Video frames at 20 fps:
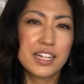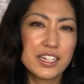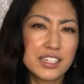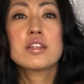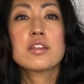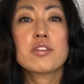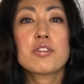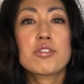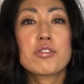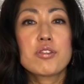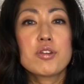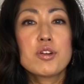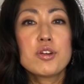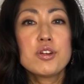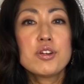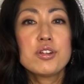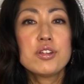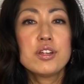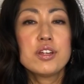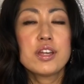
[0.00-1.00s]
And the
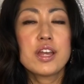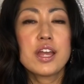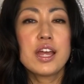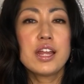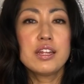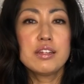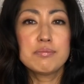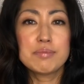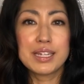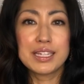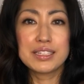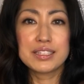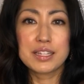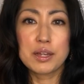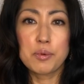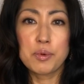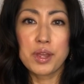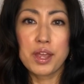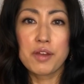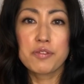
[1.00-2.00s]
third element
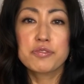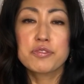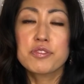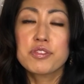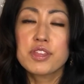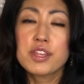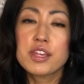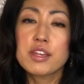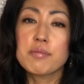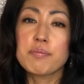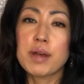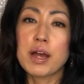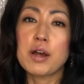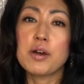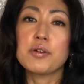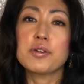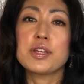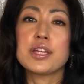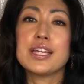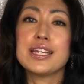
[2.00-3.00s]
that we have to think
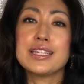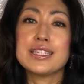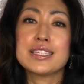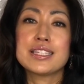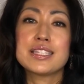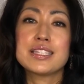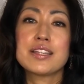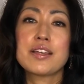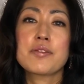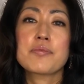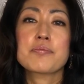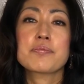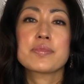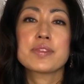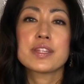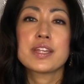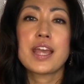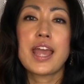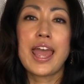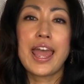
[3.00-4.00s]
about is
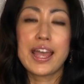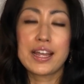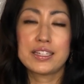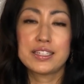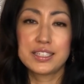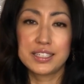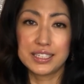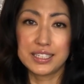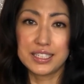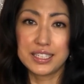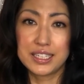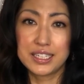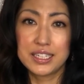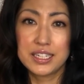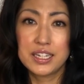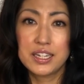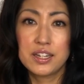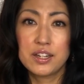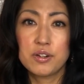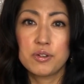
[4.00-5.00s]
the accent
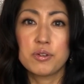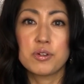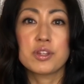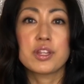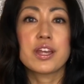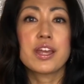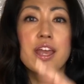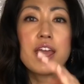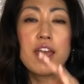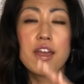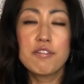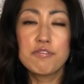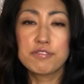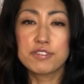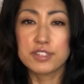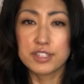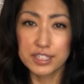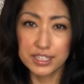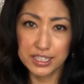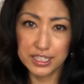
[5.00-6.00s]
or the
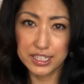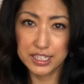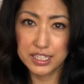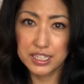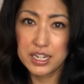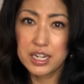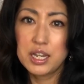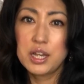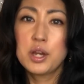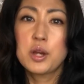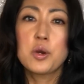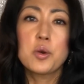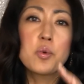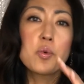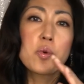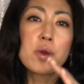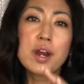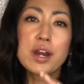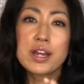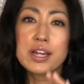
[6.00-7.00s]
emphasis.
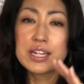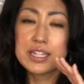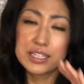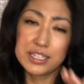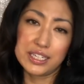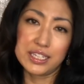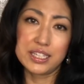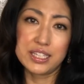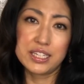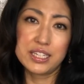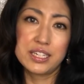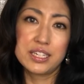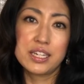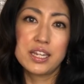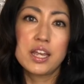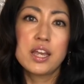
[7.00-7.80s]
Where is it?